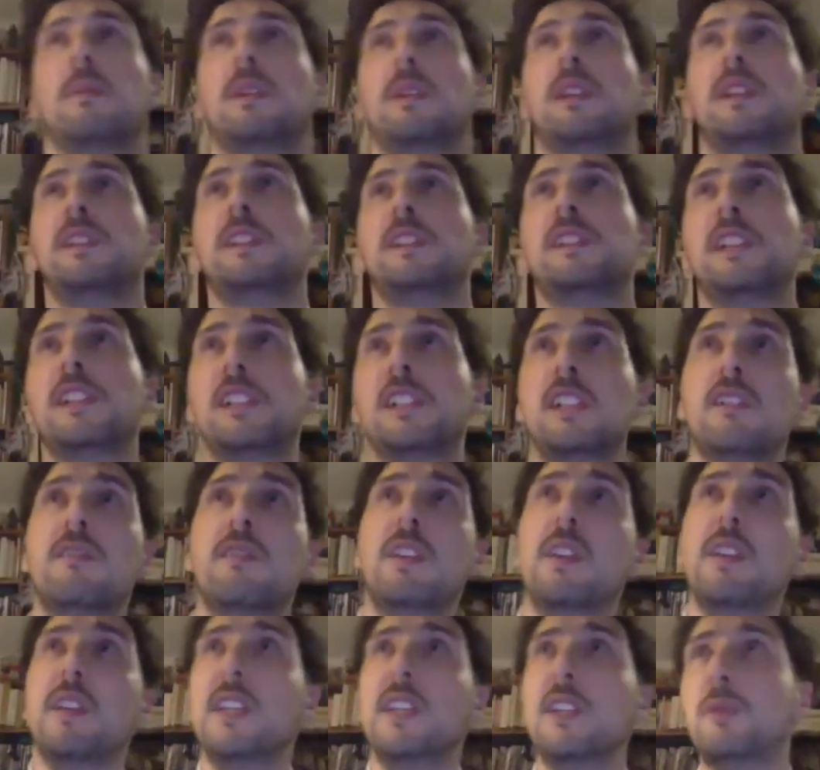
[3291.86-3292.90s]
it's still
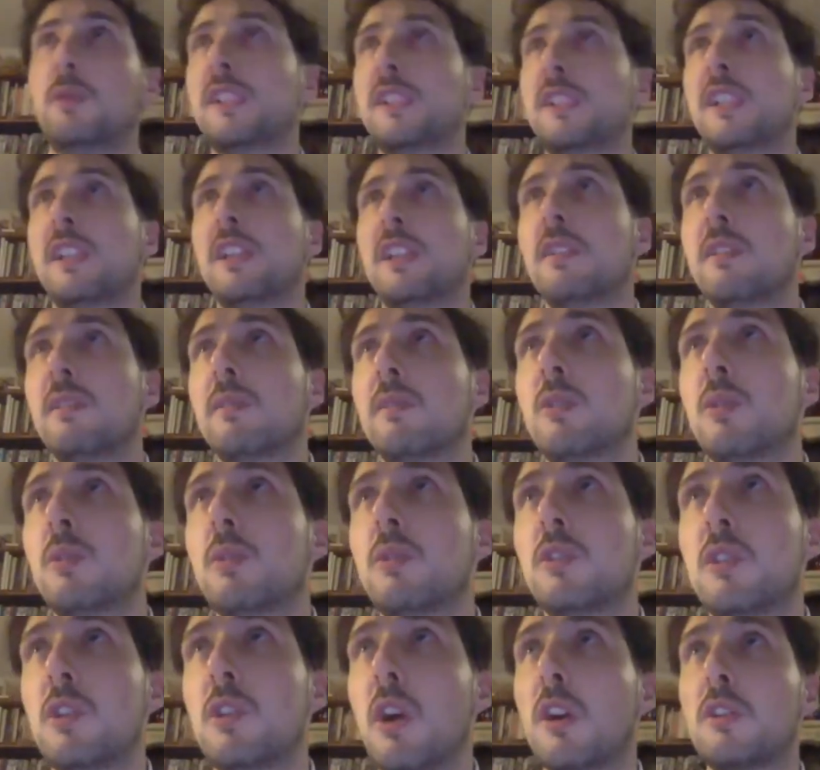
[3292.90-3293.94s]
very interesting to
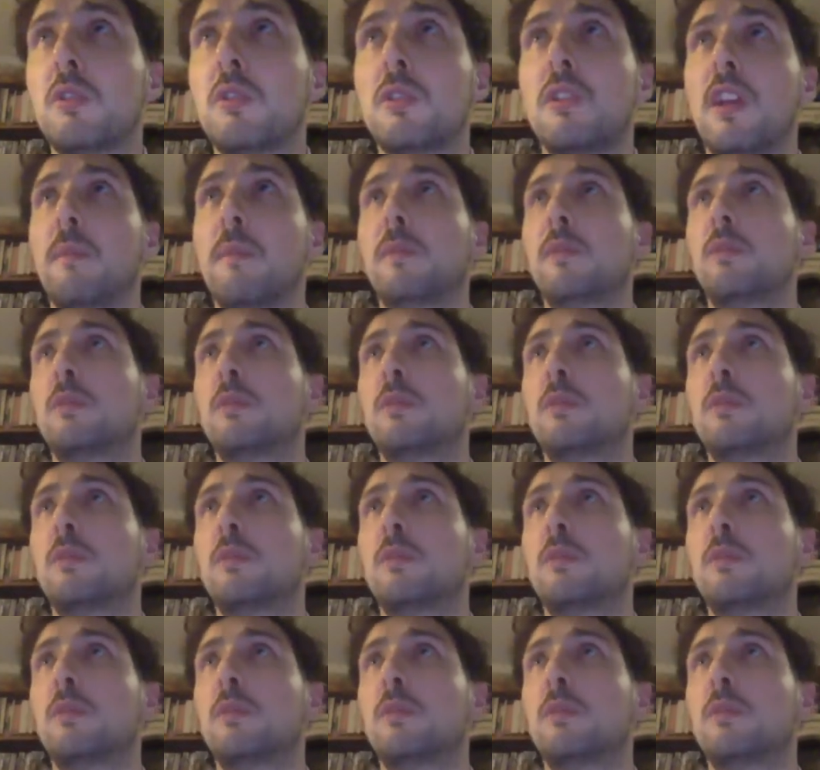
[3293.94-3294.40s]
talk to them.